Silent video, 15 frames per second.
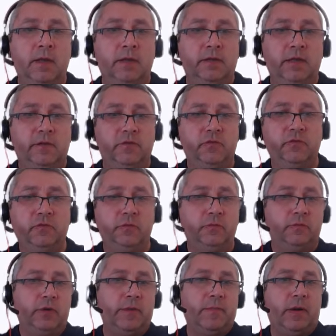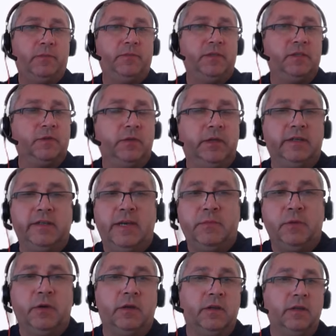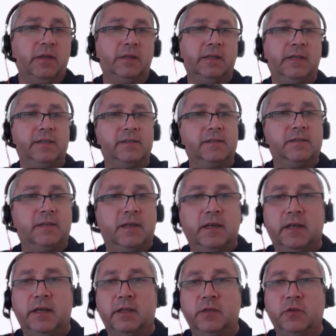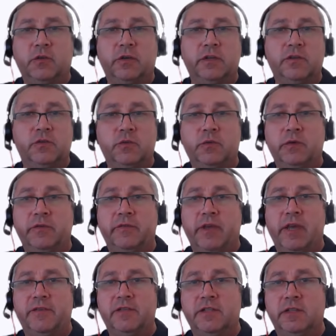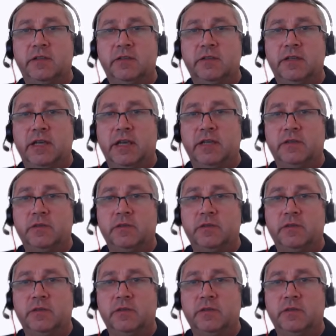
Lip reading: Now to wrap up this quick demo, let's look into what we have seen today.